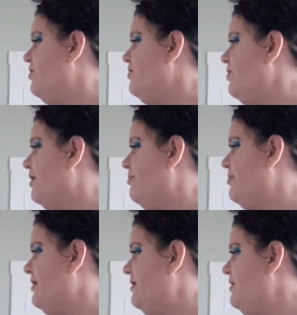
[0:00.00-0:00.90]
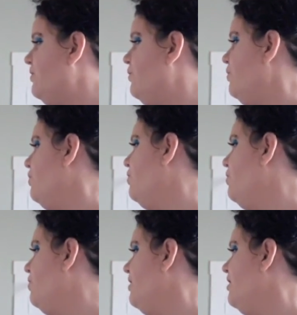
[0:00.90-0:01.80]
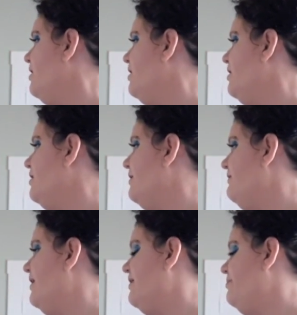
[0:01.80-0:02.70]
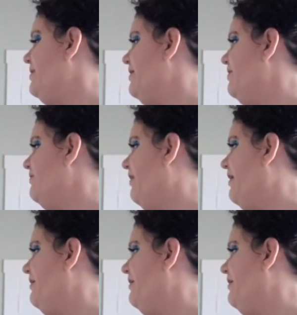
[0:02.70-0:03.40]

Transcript: You had to pee? Yeah. Have you had to pee all day?